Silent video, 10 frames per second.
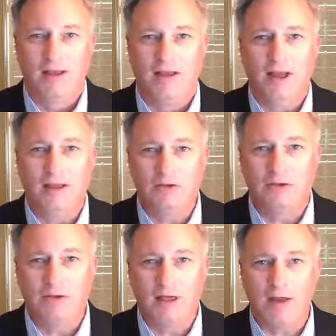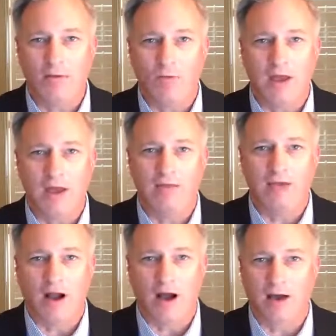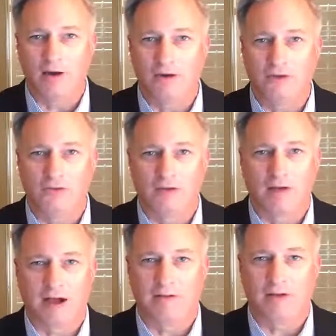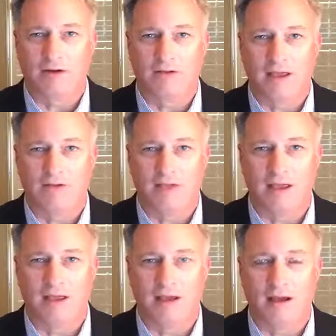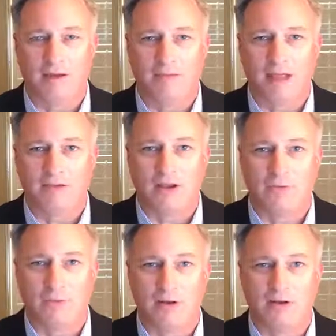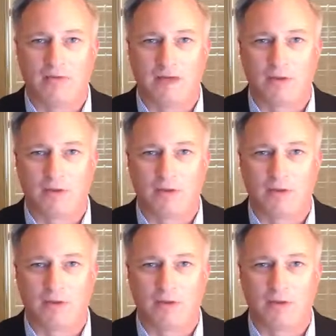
And how do we do that in a way that honors survivors as they experience that?